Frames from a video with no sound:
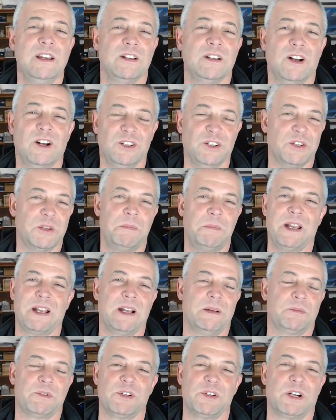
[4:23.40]
Although the
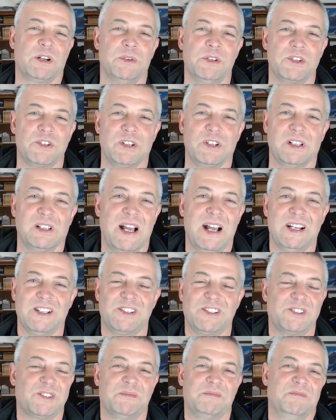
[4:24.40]
pickup truck one
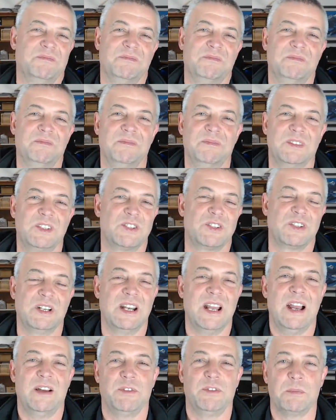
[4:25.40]

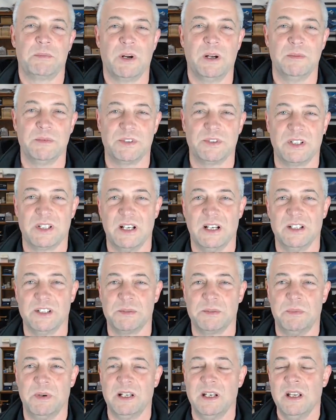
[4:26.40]
shouldn't have the problems it
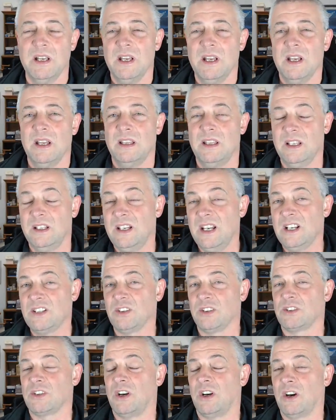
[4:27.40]
does. But the
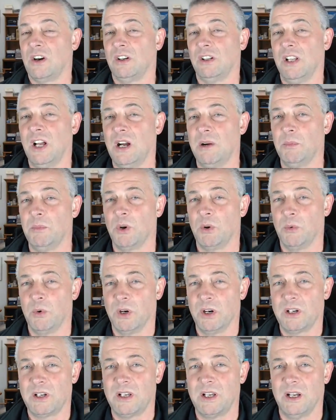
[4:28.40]
diesels are a lot more
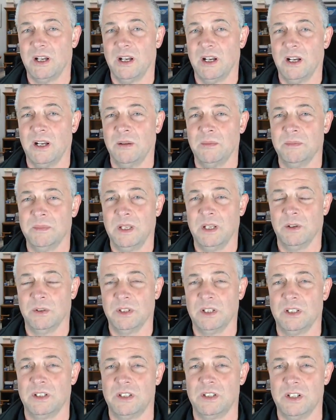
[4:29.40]
work, you know,
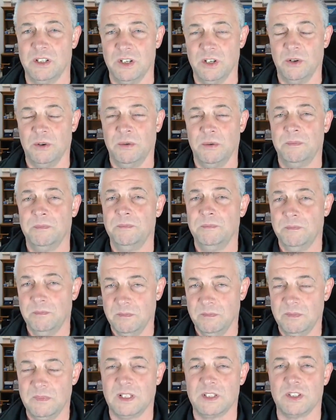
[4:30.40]
to do,
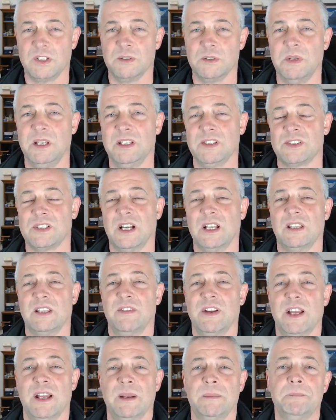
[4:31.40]
inside the
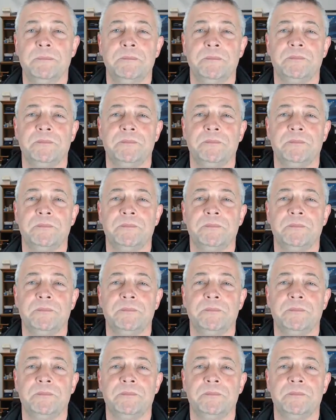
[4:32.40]
van.